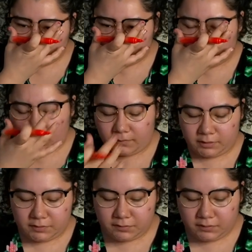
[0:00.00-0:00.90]
Okay, I'm
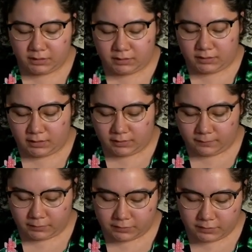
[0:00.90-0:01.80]
gonna do like an
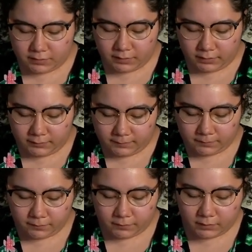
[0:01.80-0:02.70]
inverse design.
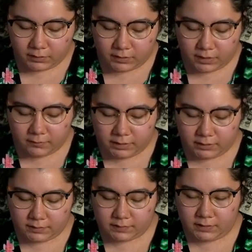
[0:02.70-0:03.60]
That way,
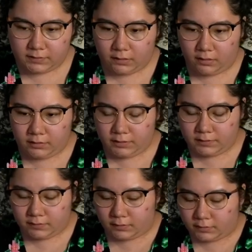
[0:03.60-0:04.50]
because these
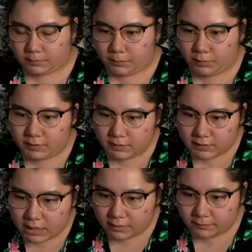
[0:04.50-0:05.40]
hollies are pointing
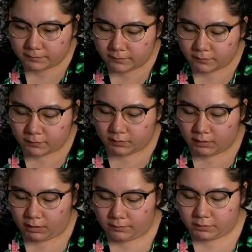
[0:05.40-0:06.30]
down.
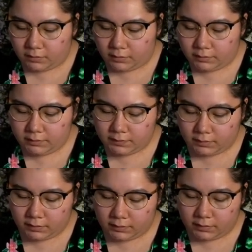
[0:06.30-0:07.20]
I want the hollies
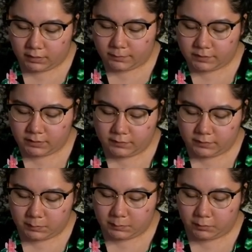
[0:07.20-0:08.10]
on the opposite ends
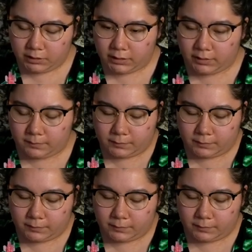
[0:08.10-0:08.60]
to be pointing up.